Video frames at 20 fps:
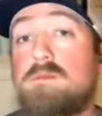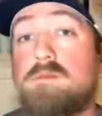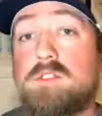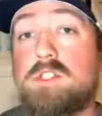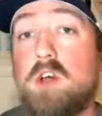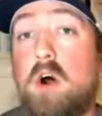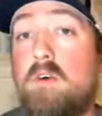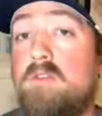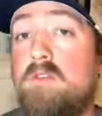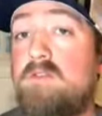
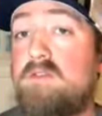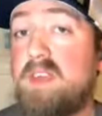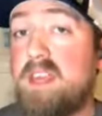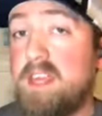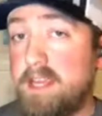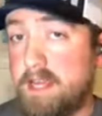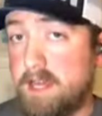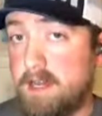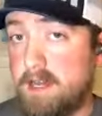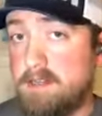So
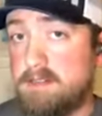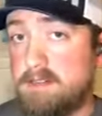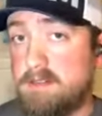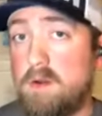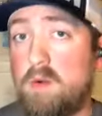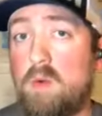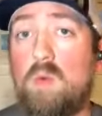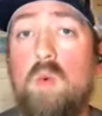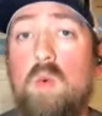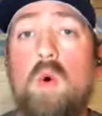Viega
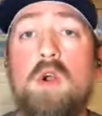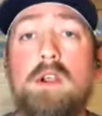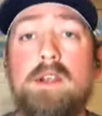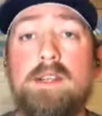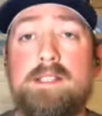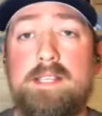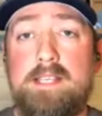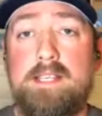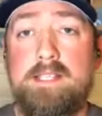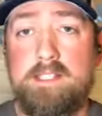
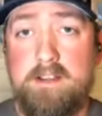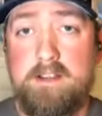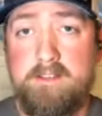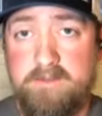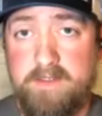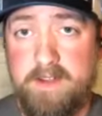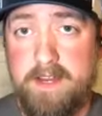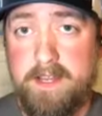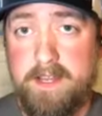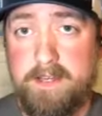warranties their
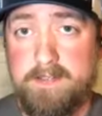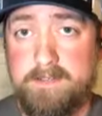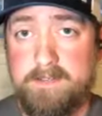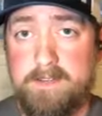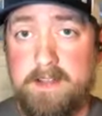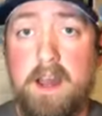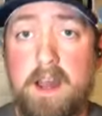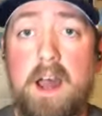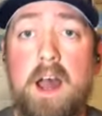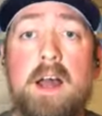fitting
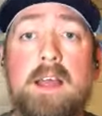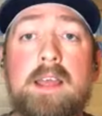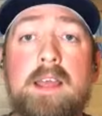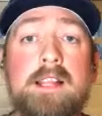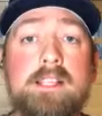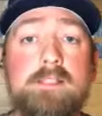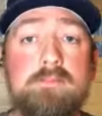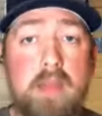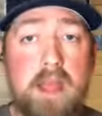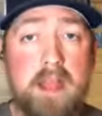
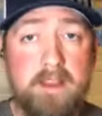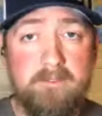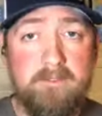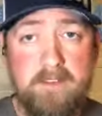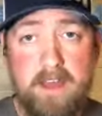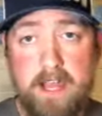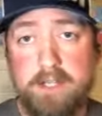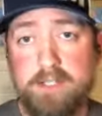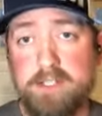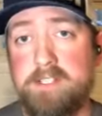against
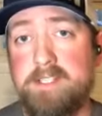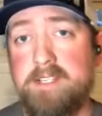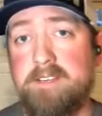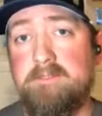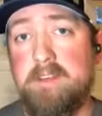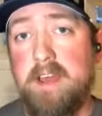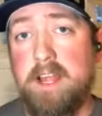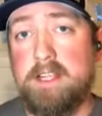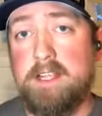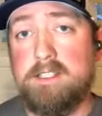manufacturer
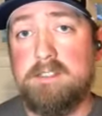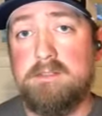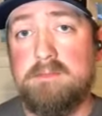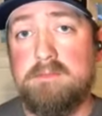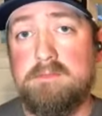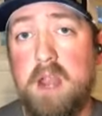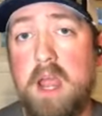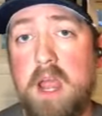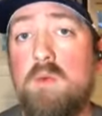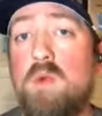defects,
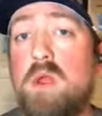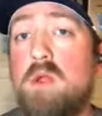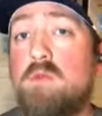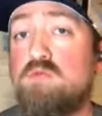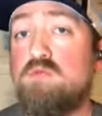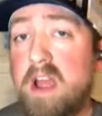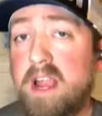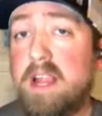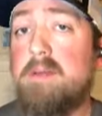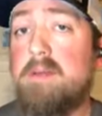right? We
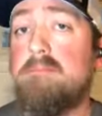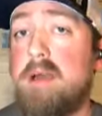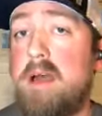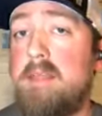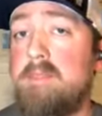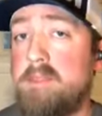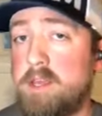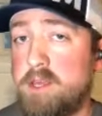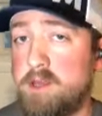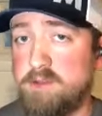
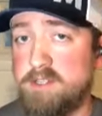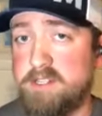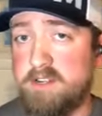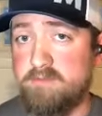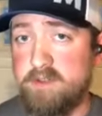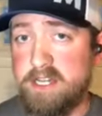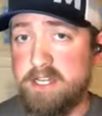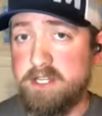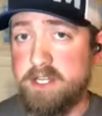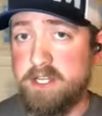recommend the use
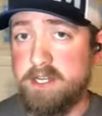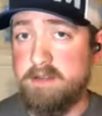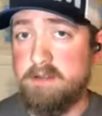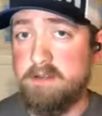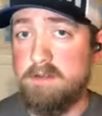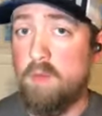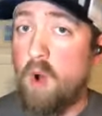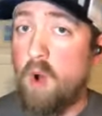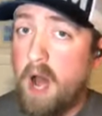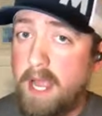of rigid.
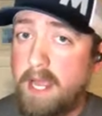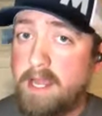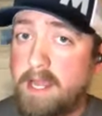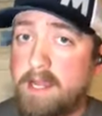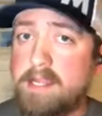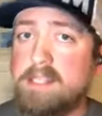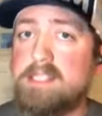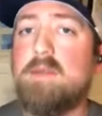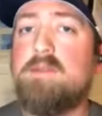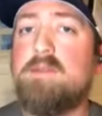Why?
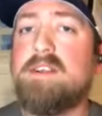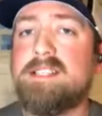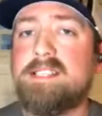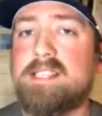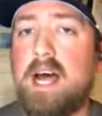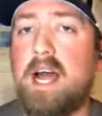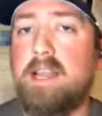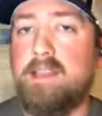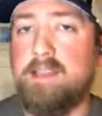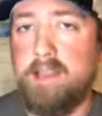Because they were
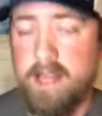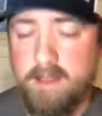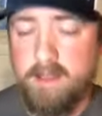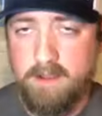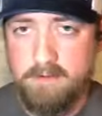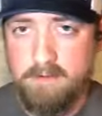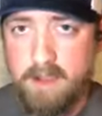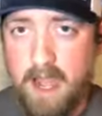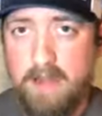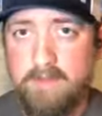designed together,
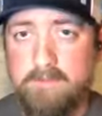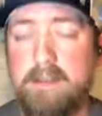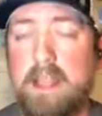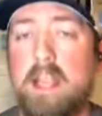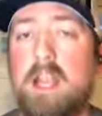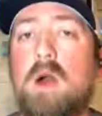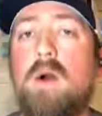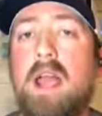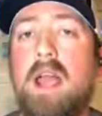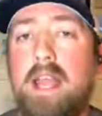right?
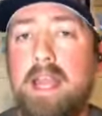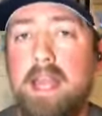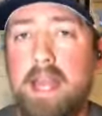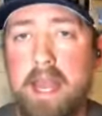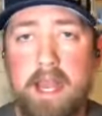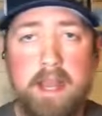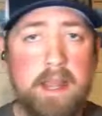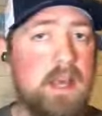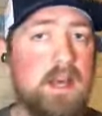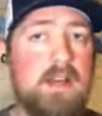They go hand in
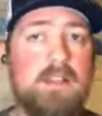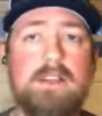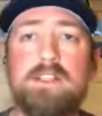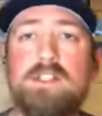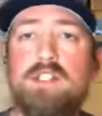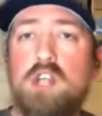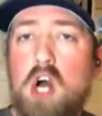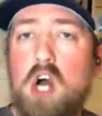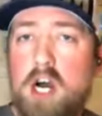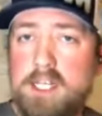hand. The
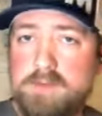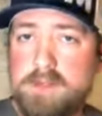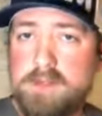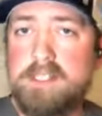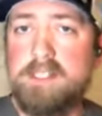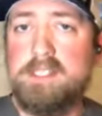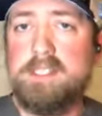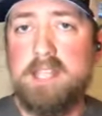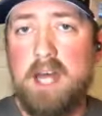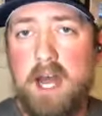jaws were
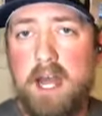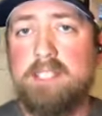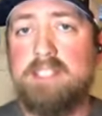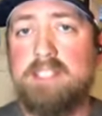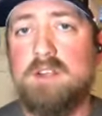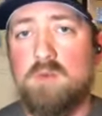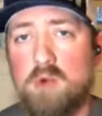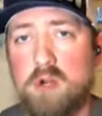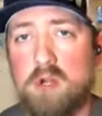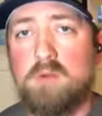designed
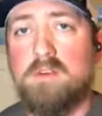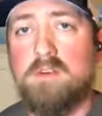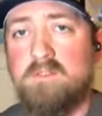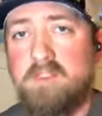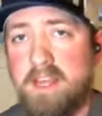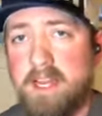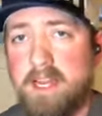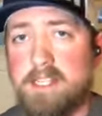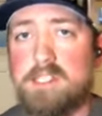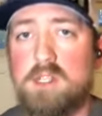to work with
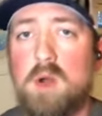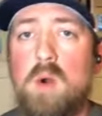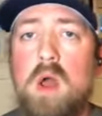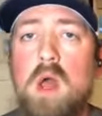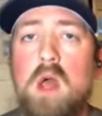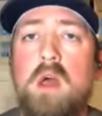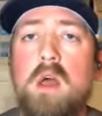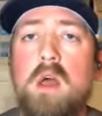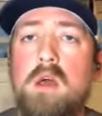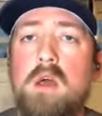Viega. So,
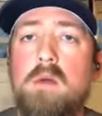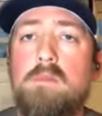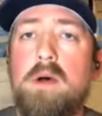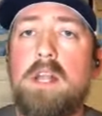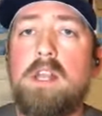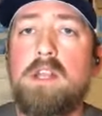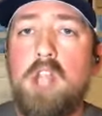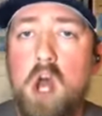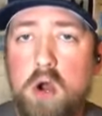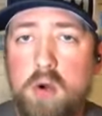
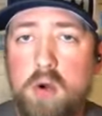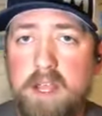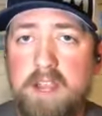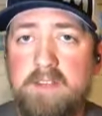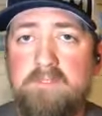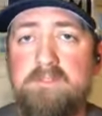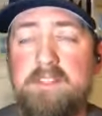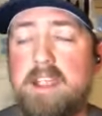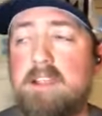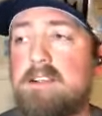but no,
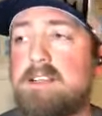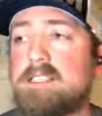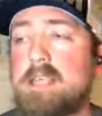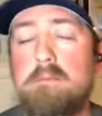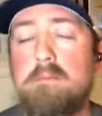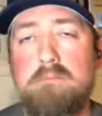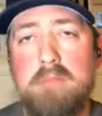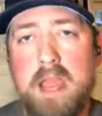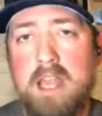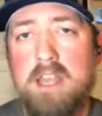if there is
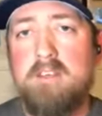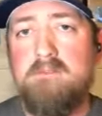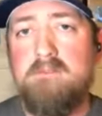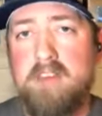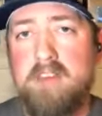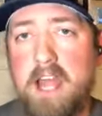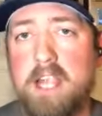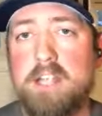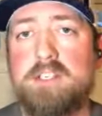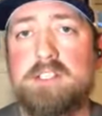a
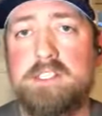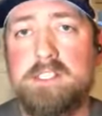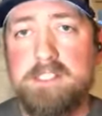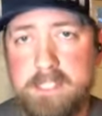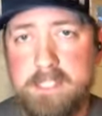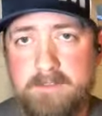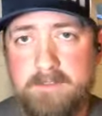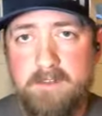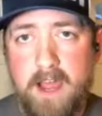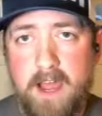manufacturer's
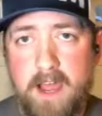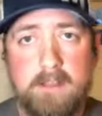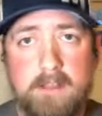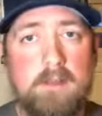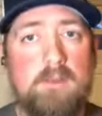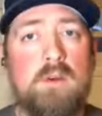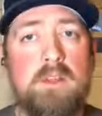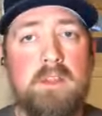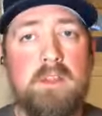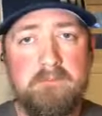defect
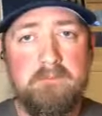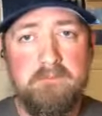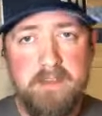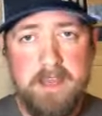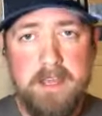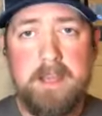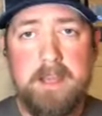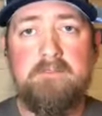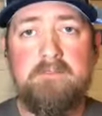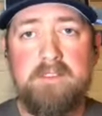with a
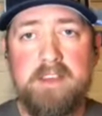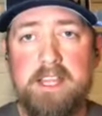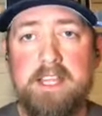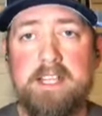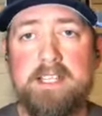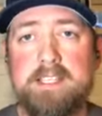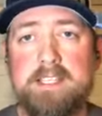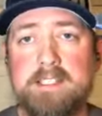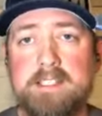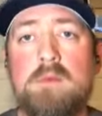Viega
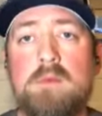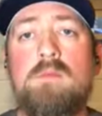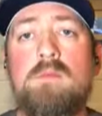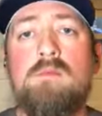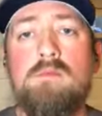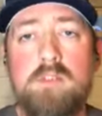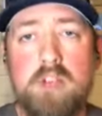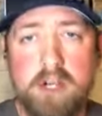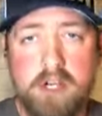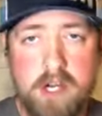fitting system,
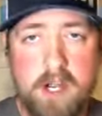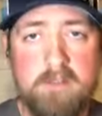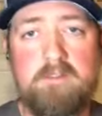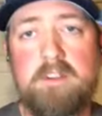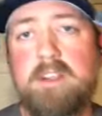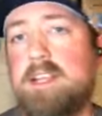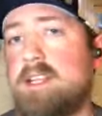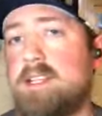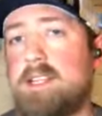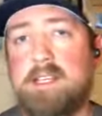you're
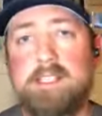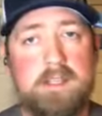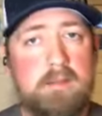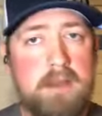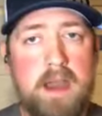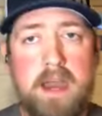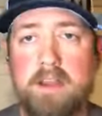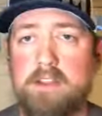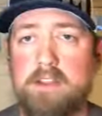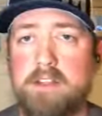covered. It doesn't
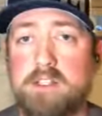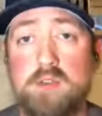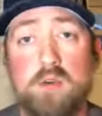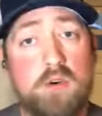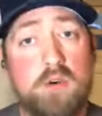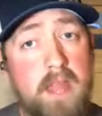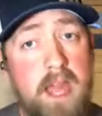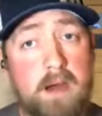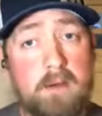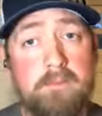matter the
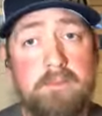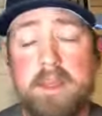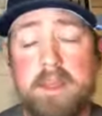tool. Now,